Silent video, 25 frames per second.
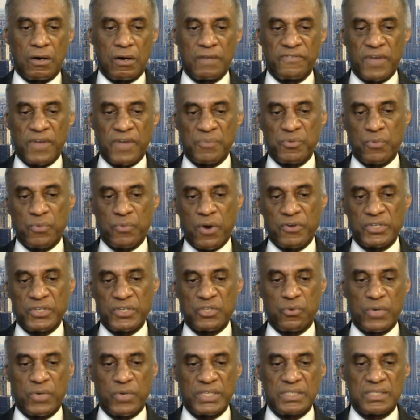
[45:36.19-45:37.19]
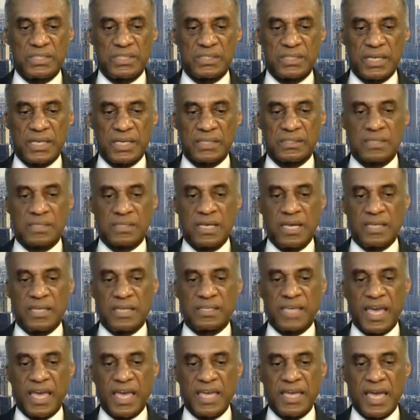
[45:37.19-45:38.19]
On February 26,
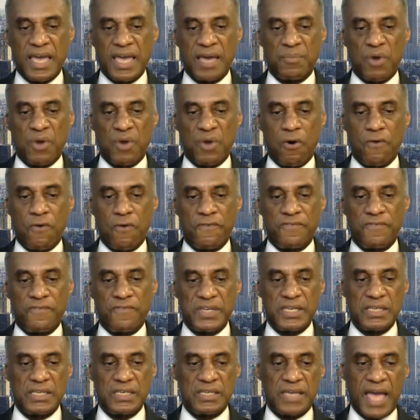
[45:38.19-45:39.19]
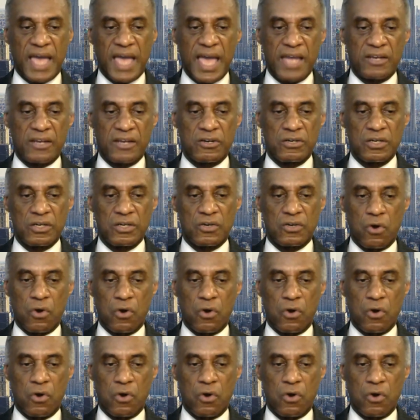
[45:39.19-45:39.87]
KMOV anchor